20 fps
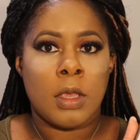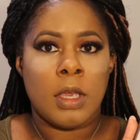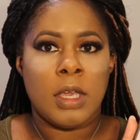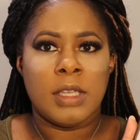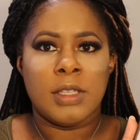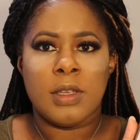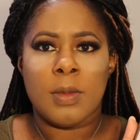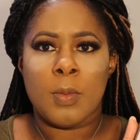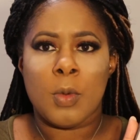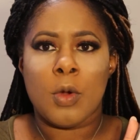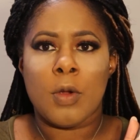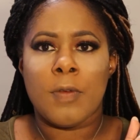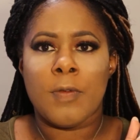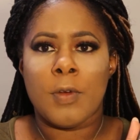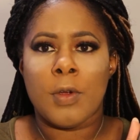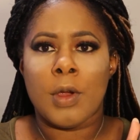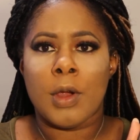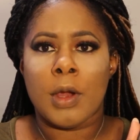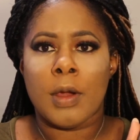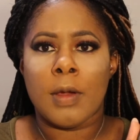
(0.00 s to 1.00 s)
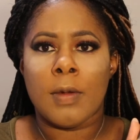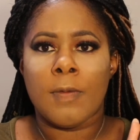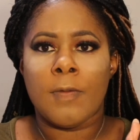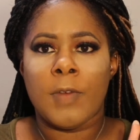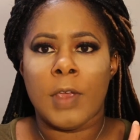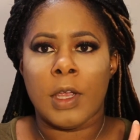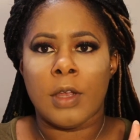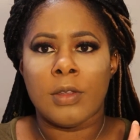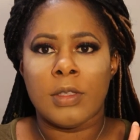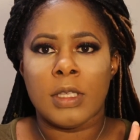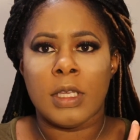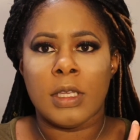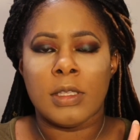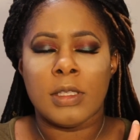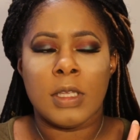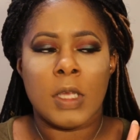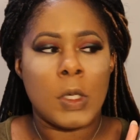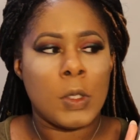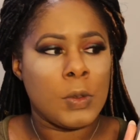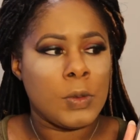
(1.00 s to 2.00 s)
because they're more for fair skin
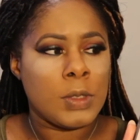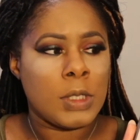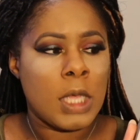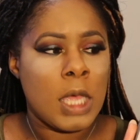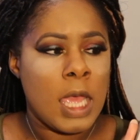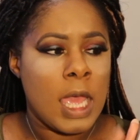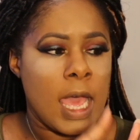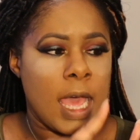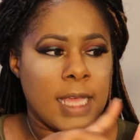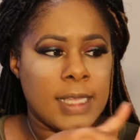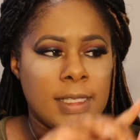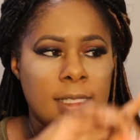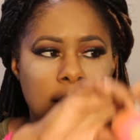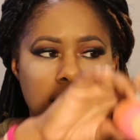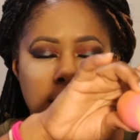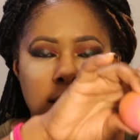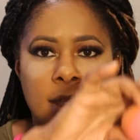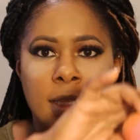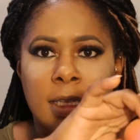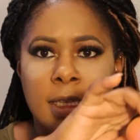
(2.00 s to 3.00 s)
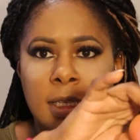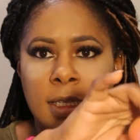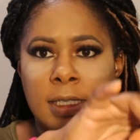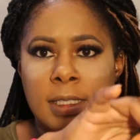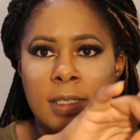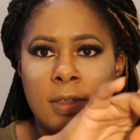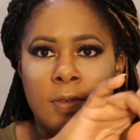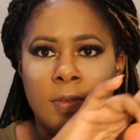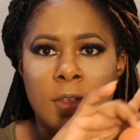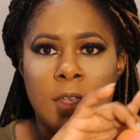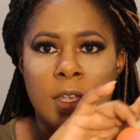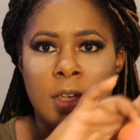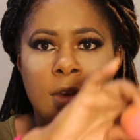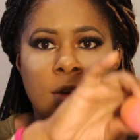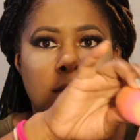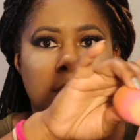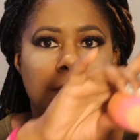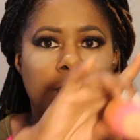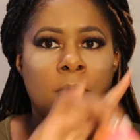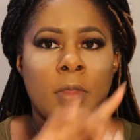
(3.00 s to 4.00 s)
tones. I stick to these over
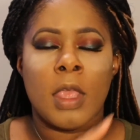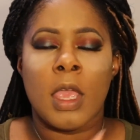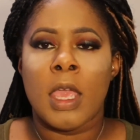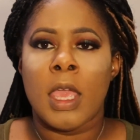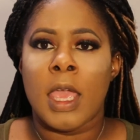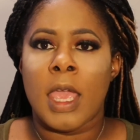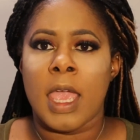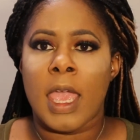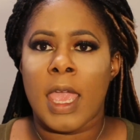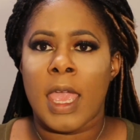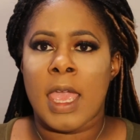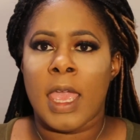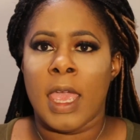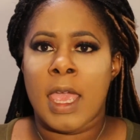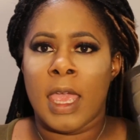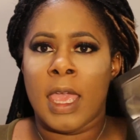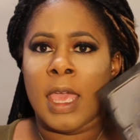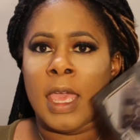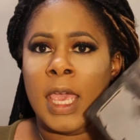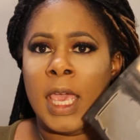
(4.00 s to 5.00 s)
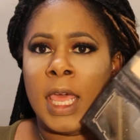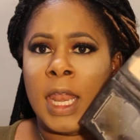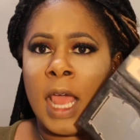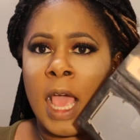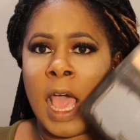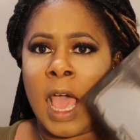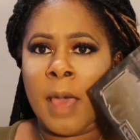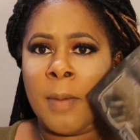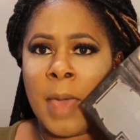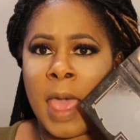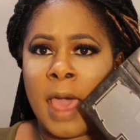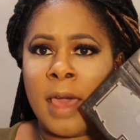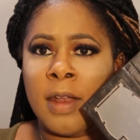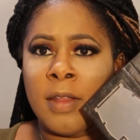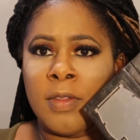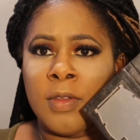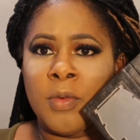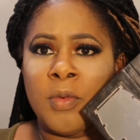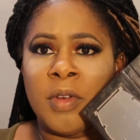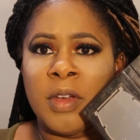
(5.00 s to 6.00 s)
here. And I'm out
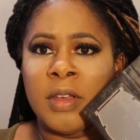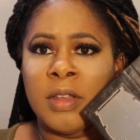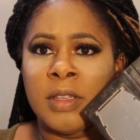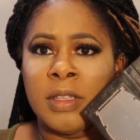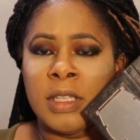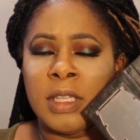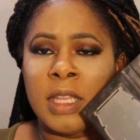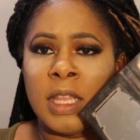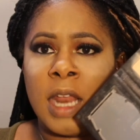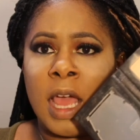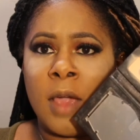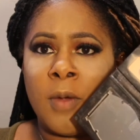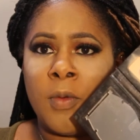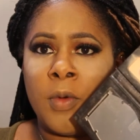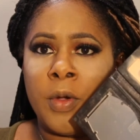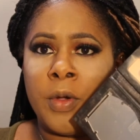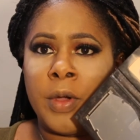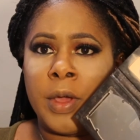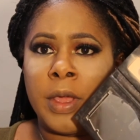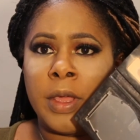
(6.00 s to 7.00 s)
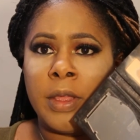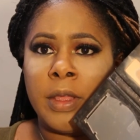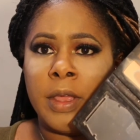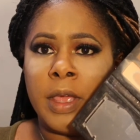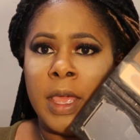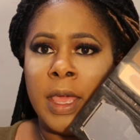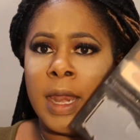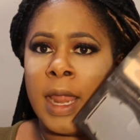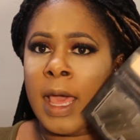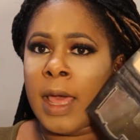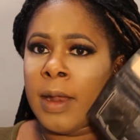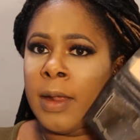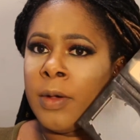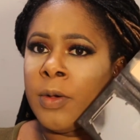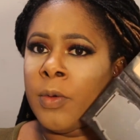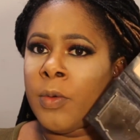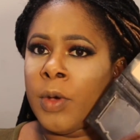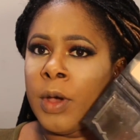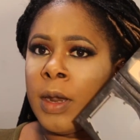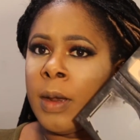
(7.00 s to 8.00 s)
of the ones that I want. And I
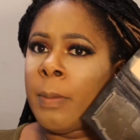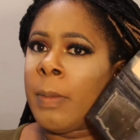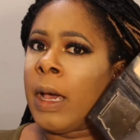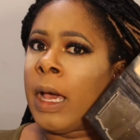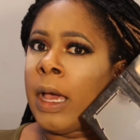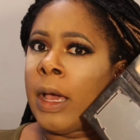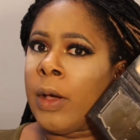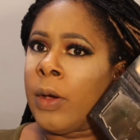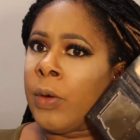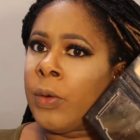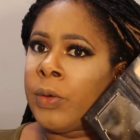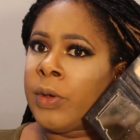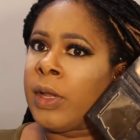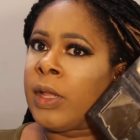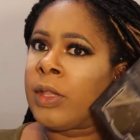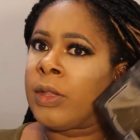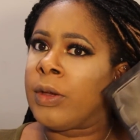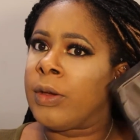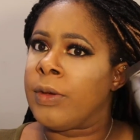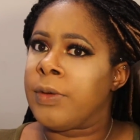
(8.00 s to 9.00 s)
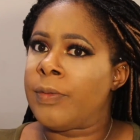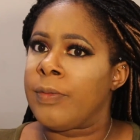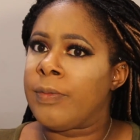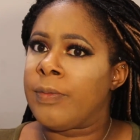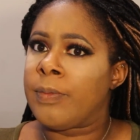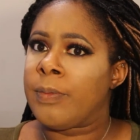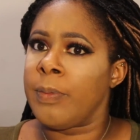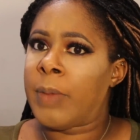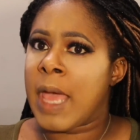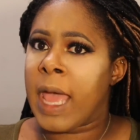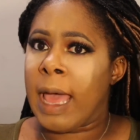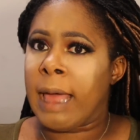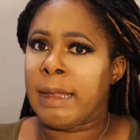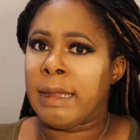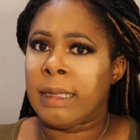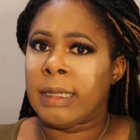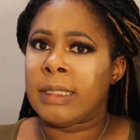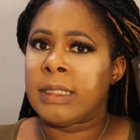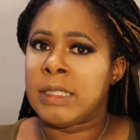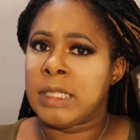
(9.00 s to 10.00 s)
don't want to buy a whole nother
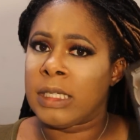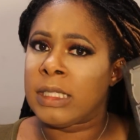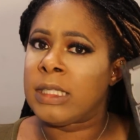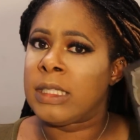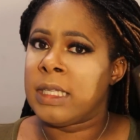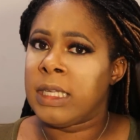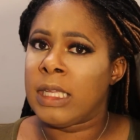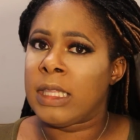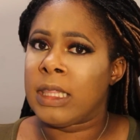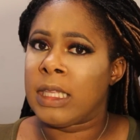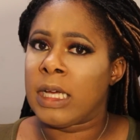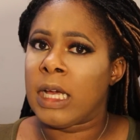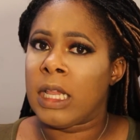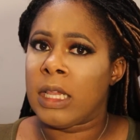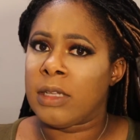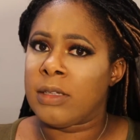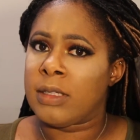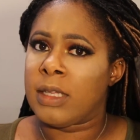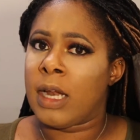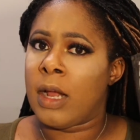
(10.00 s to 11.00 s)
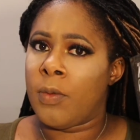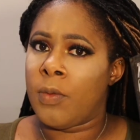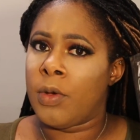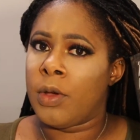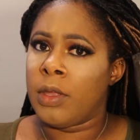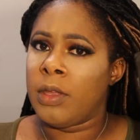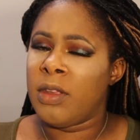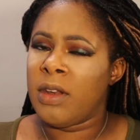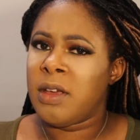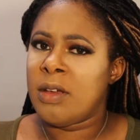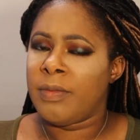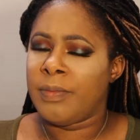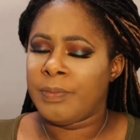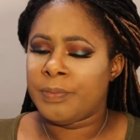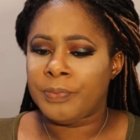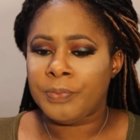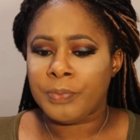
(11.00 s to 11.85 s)
palette just to get the colors that I want, you know?